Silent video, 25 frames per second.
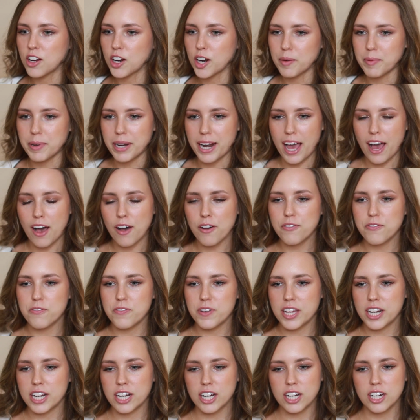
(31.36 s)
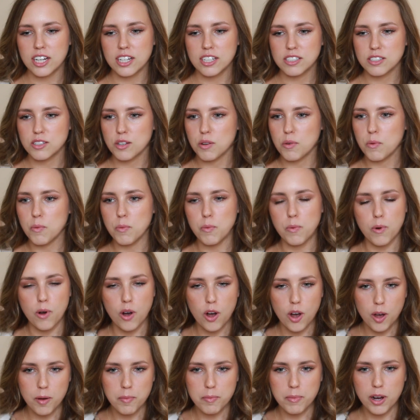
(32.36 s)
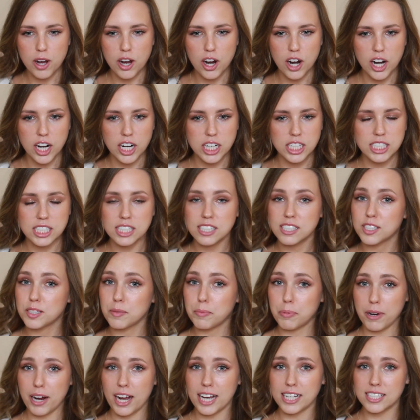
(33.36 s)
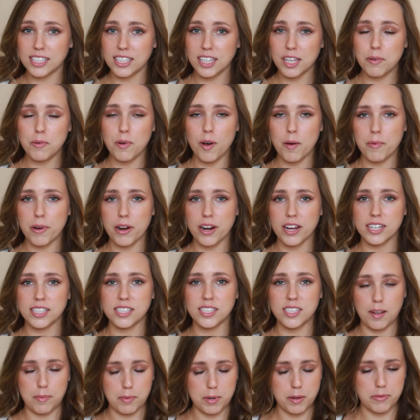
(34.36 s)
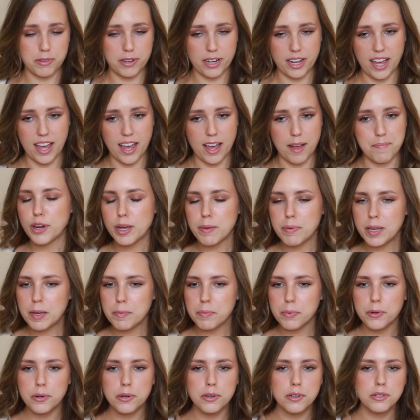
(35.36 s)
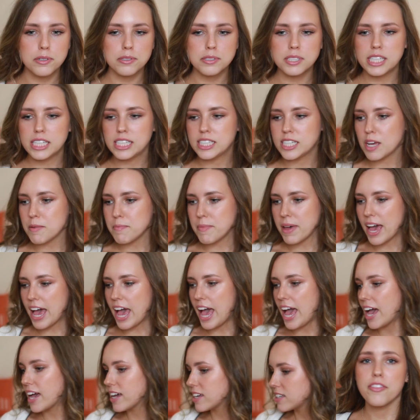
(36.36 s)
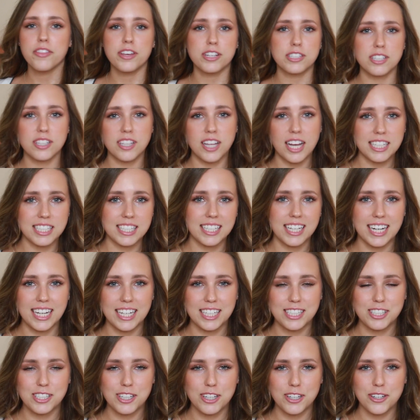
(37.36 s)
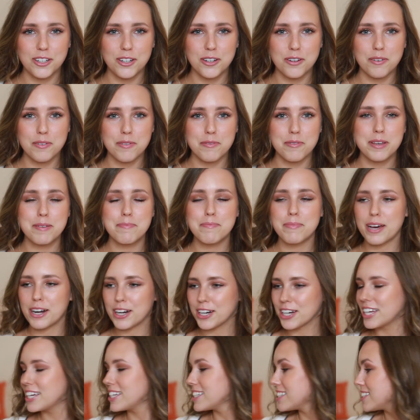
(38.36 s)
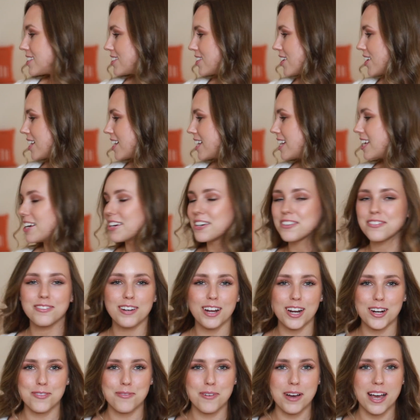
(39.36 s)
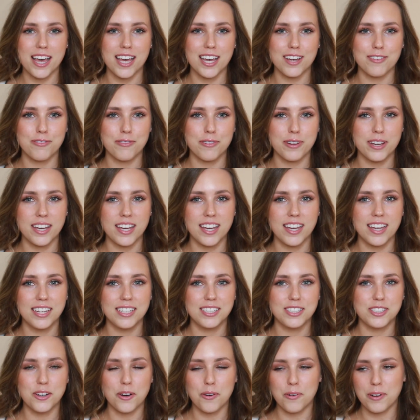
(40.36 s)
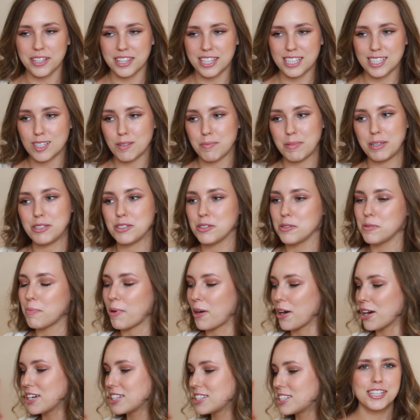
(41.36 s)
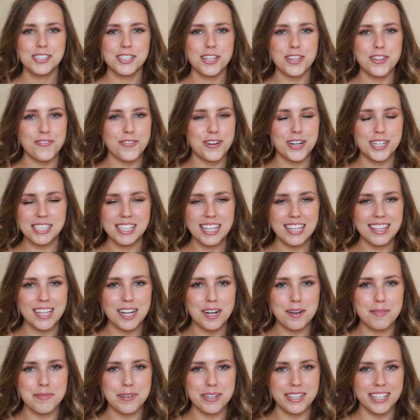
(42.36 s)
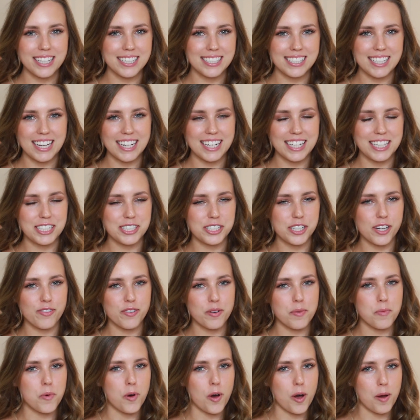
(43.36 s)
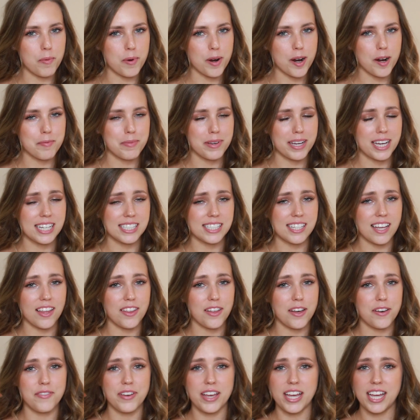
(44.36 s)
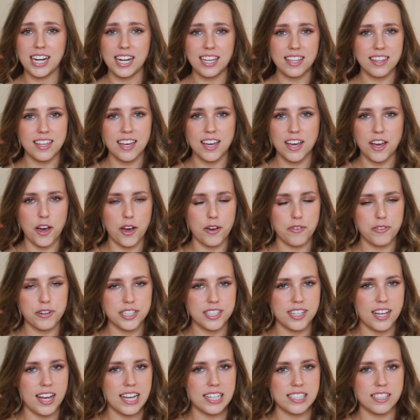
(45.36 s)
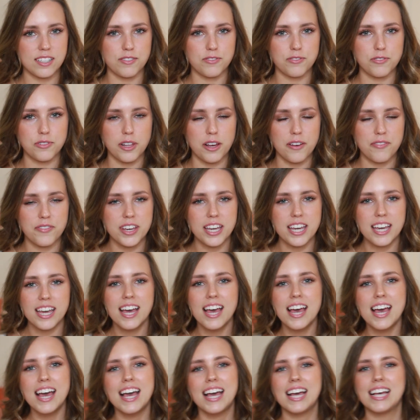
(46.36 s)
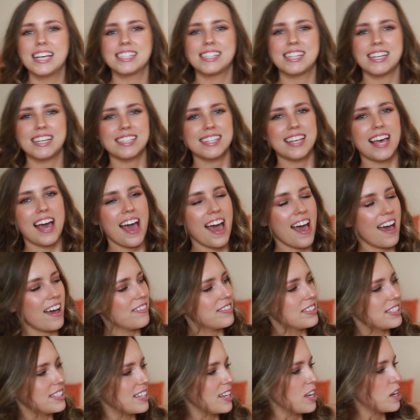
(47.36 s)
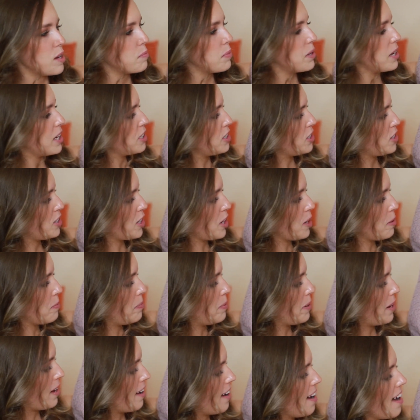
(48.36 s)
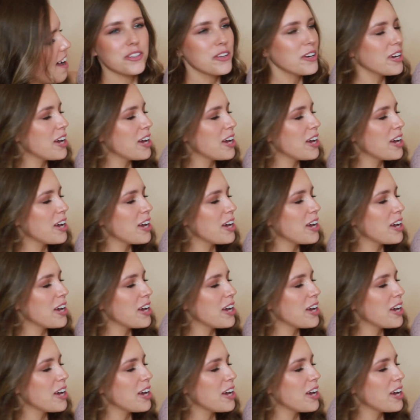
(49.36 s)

Urban Outfitters, Walmart. Surprisingly, Walmart has stepped up their game. Free People, T J Maxx. There's a lot to get into. We better get started right away if we don't want this to be two parts. So the first thing that I'm really excited to show from Walmart, because I love anything oversized and fluffy, is this half zip Sherpa.